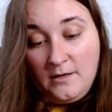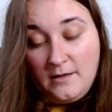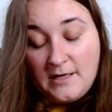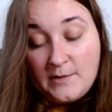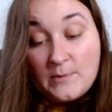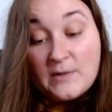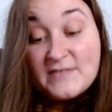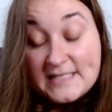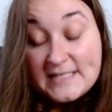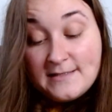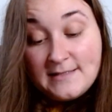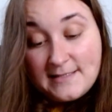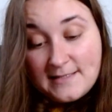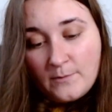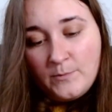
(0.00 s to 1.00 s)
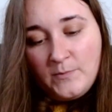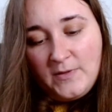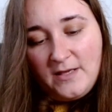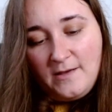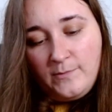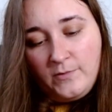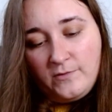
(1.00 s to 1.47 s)
I've seen some
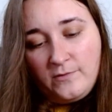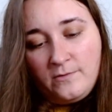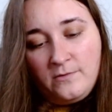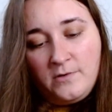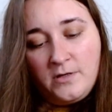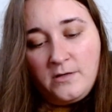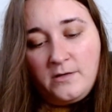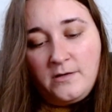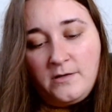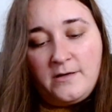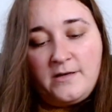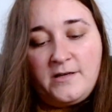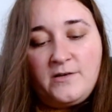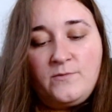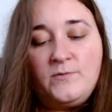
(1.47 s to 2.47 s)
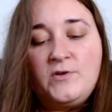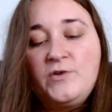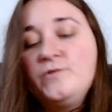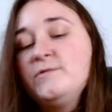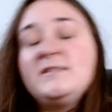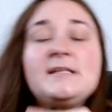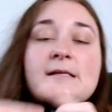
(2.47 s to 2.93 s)
people
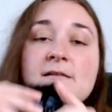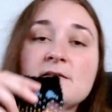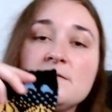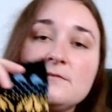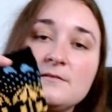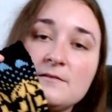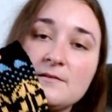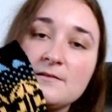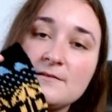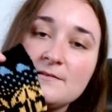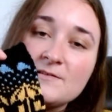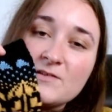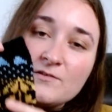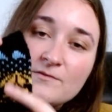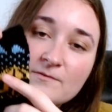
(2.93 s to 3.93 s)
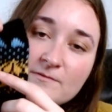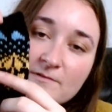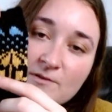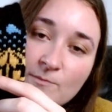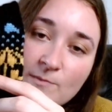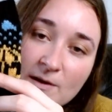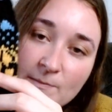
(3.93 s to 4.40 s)
who didn't, so
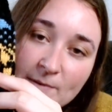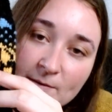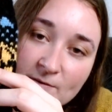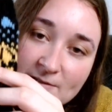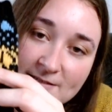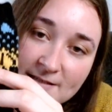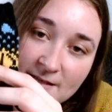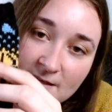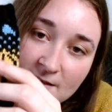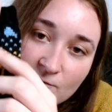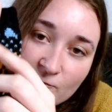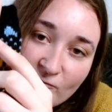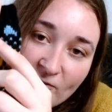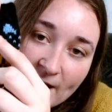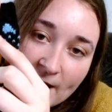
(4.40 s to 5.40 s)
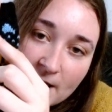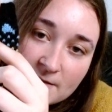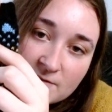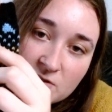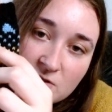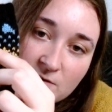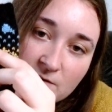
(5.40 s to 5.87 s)
you might be able to see the rain
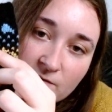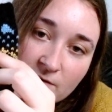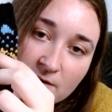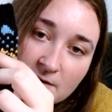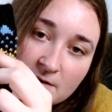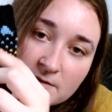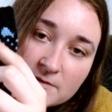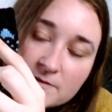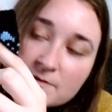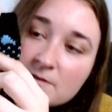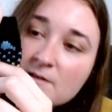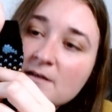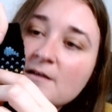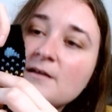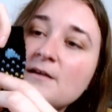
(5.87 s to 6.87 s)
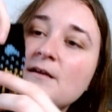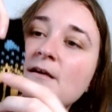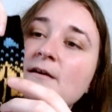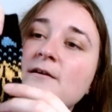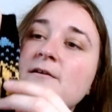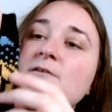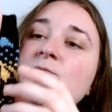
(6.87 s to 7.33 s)
is 2 different colours.
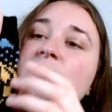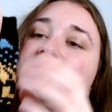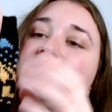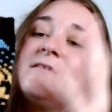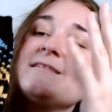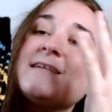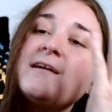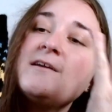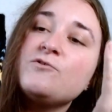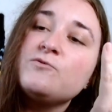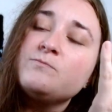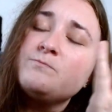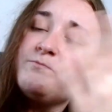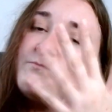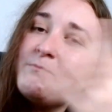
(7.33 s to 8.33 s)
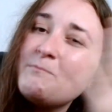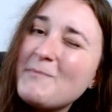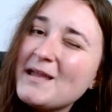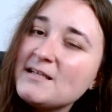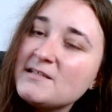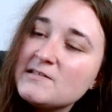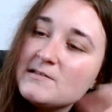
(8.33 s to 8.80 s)
And that's how you're
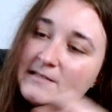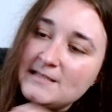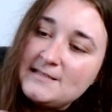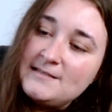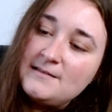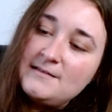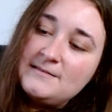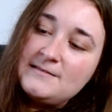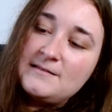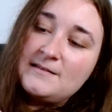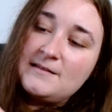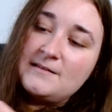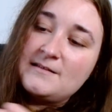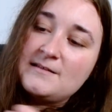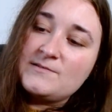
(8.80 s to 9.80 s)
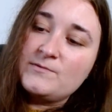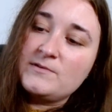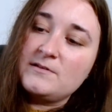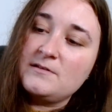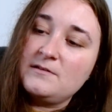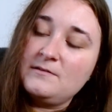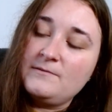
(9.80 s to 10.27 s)
meant to knit it, as in like that's
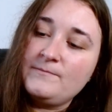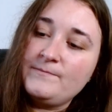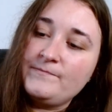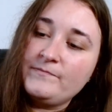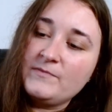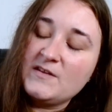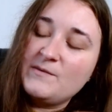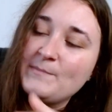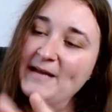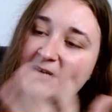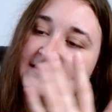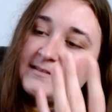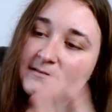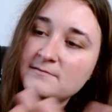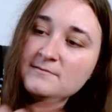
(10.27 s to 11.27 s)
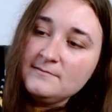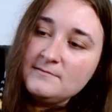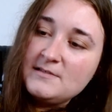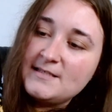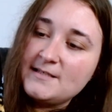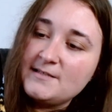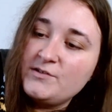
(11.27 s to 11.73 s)
what the pattern
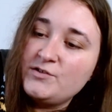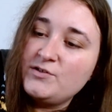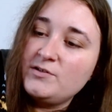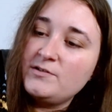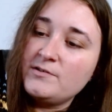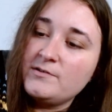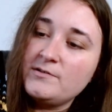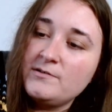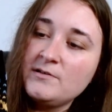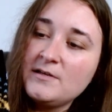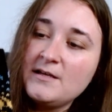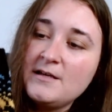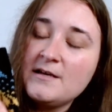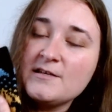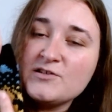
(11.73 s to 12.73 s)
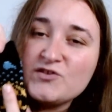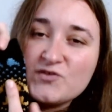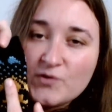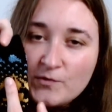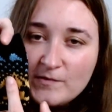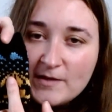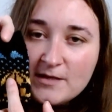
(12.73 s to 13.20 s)
says you should do,
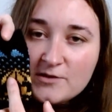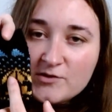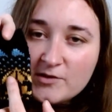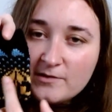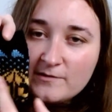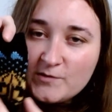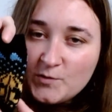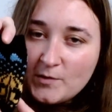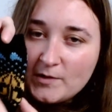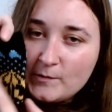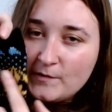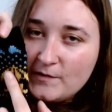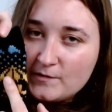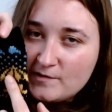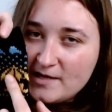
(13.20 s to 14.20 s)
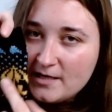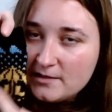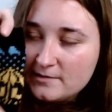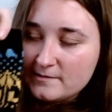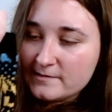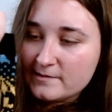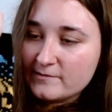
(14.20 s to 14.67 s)
so that you don't have to work with 3
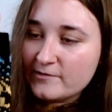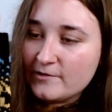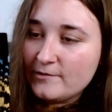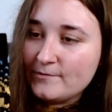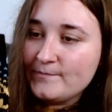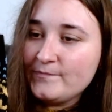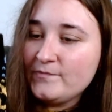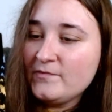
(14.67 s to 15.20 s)
colours in a row.